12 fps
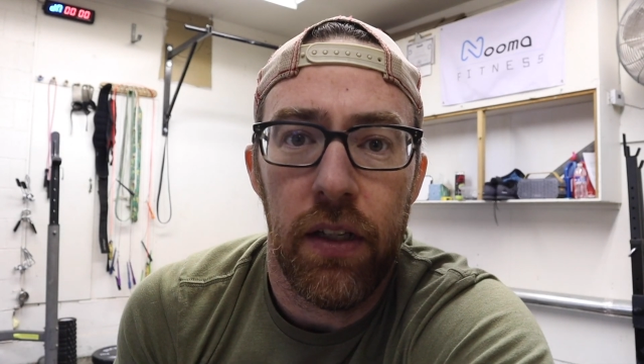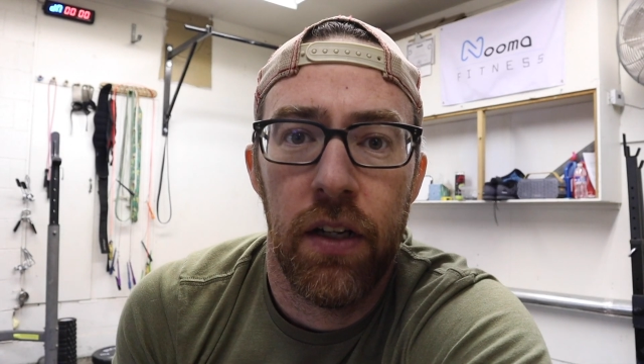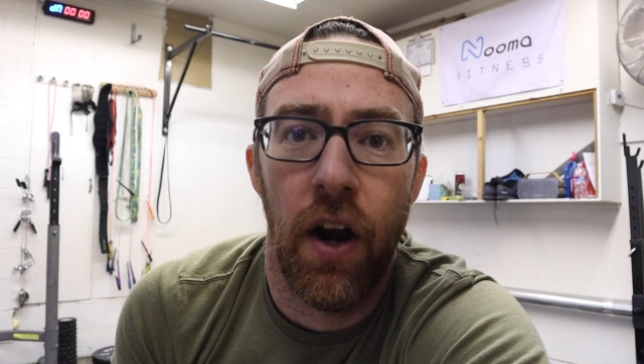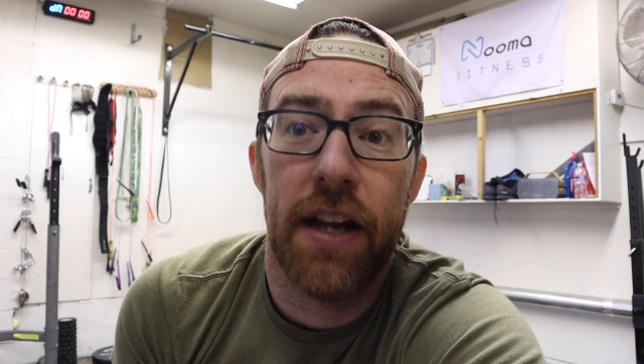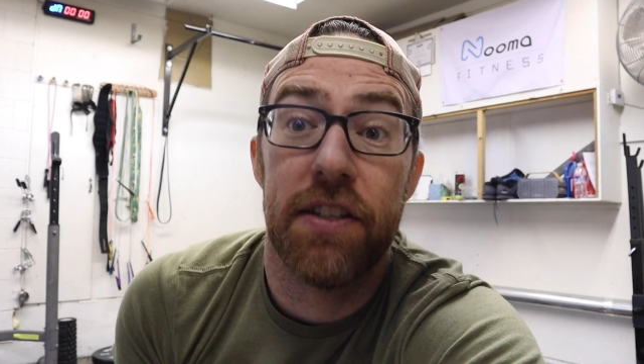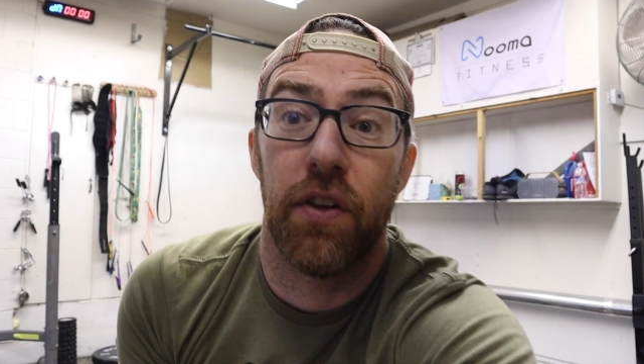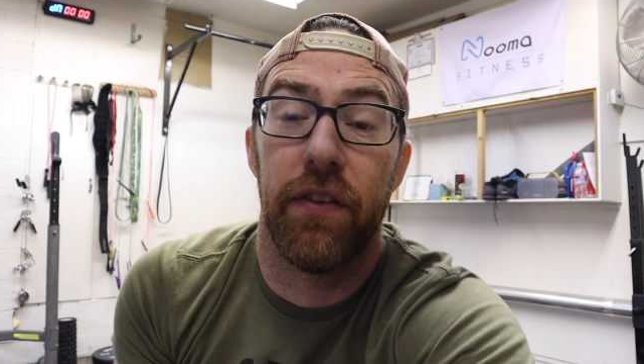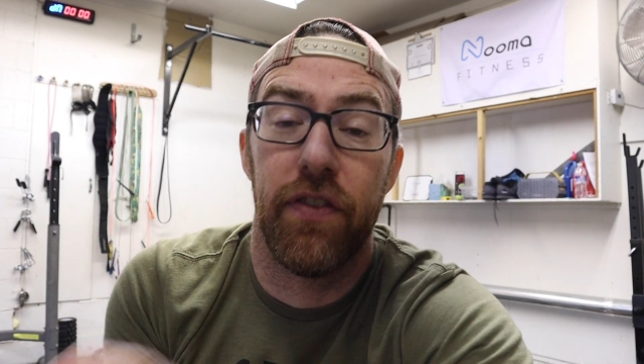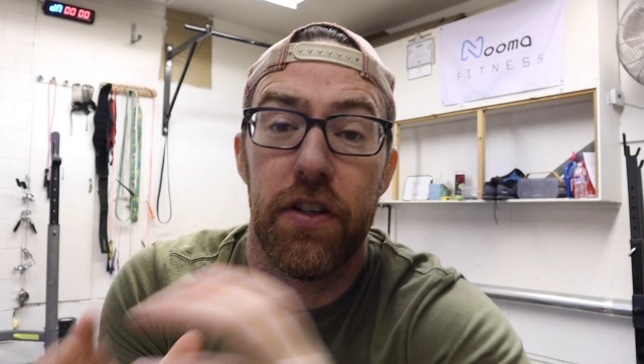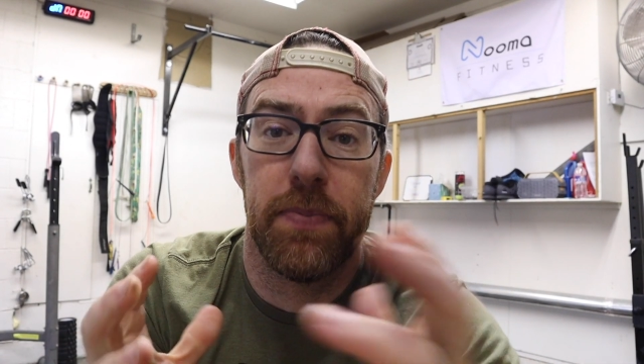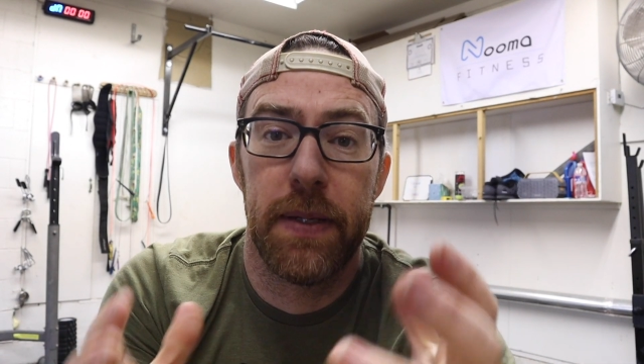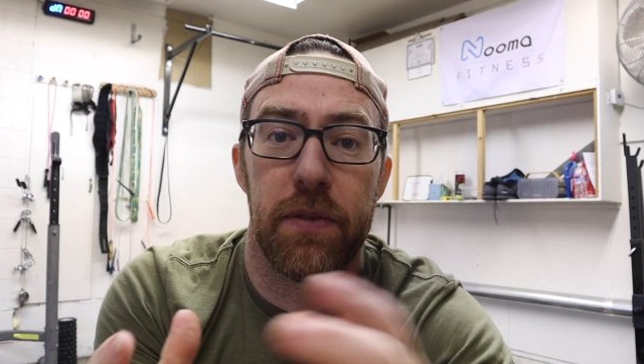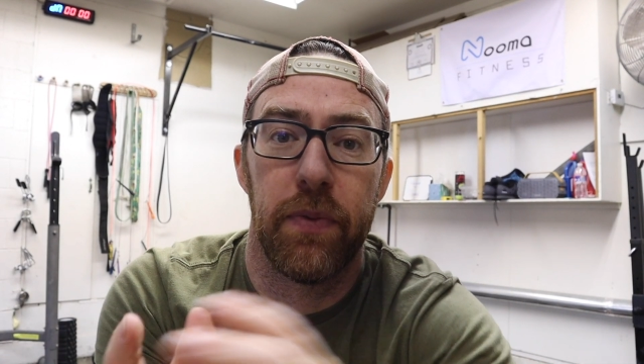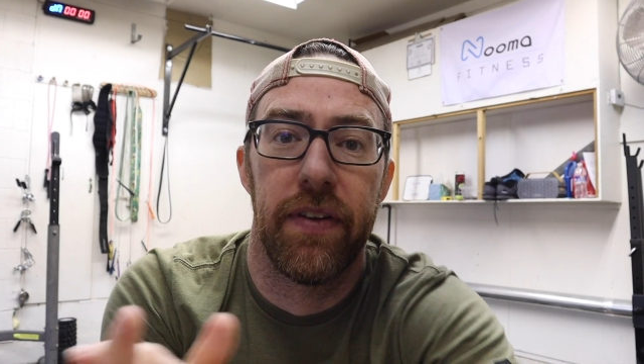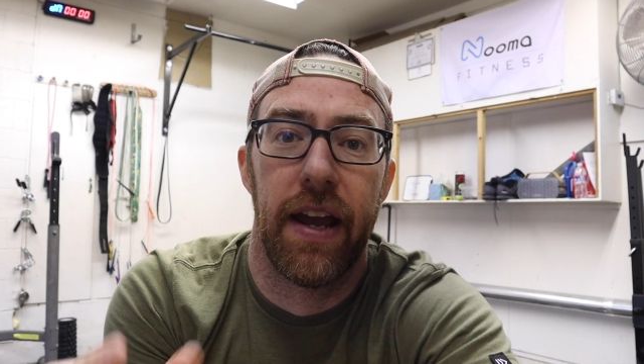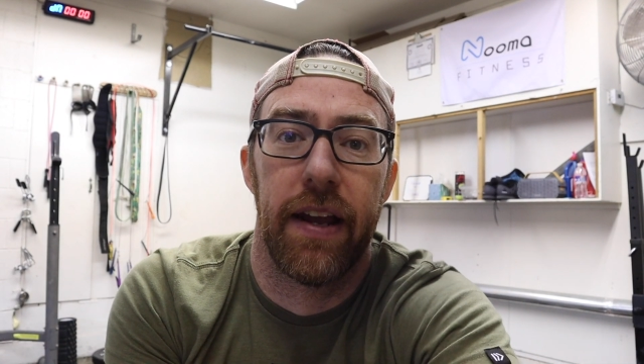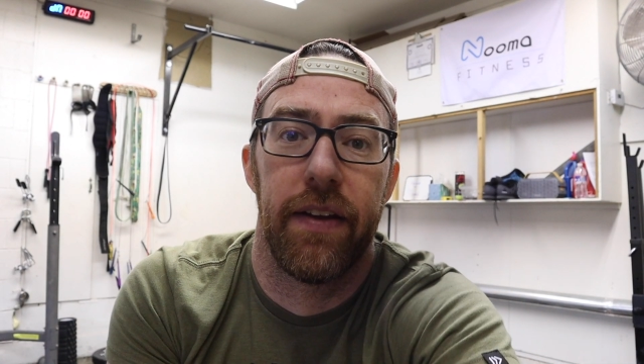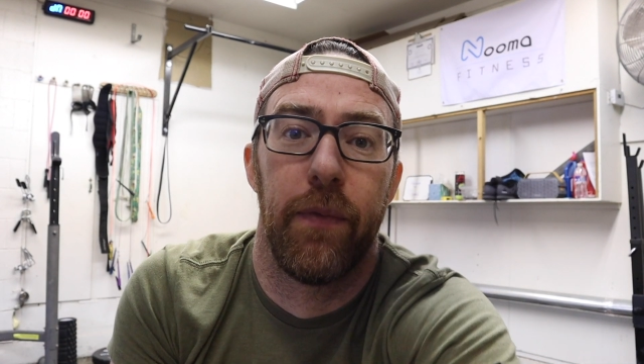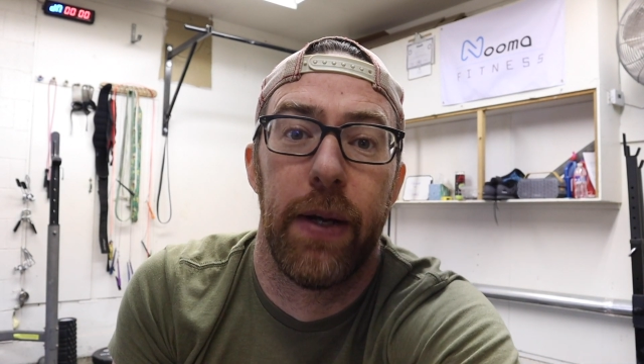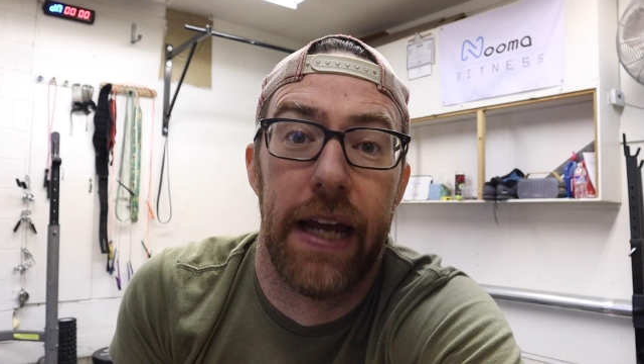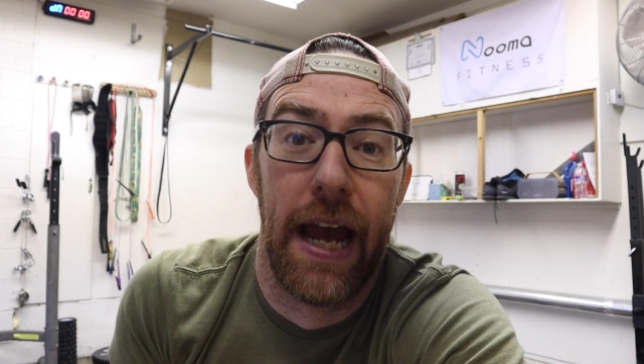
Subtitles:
All right, so the first piece we